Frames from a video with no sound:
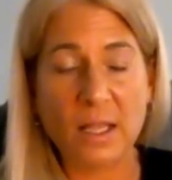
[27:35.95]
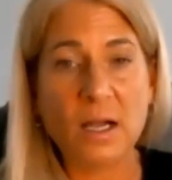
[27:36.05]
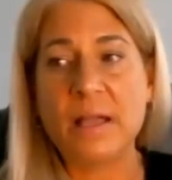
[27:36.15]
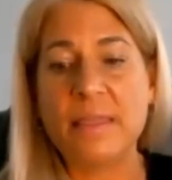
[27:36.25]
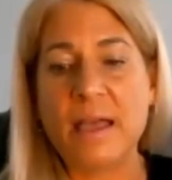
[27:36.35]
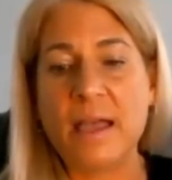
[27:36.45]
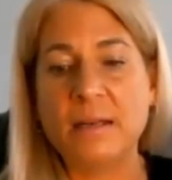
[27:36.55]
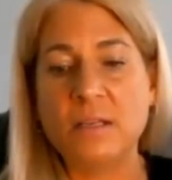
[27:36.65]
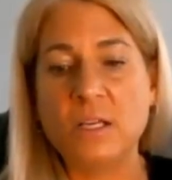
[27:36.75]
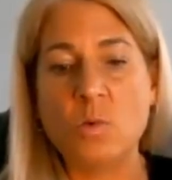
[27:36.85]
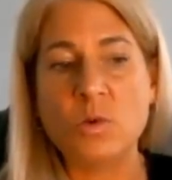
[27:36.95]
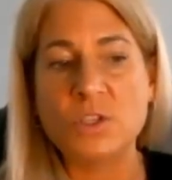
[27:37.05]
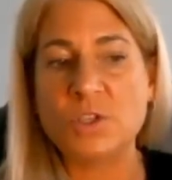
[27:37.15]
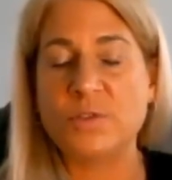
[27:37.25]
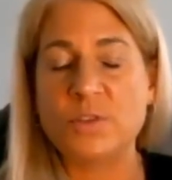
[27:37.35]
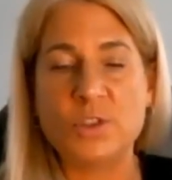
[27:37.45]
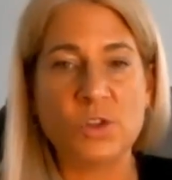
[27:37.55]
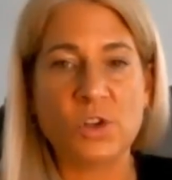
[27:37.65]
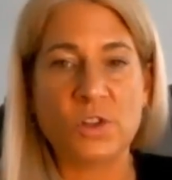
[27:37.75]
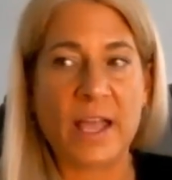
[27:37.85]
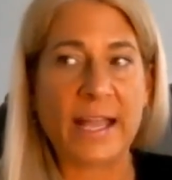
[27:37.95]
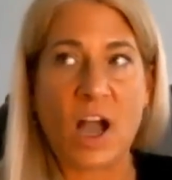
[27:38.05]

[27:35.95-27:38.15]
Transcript: And then, what does your future look like,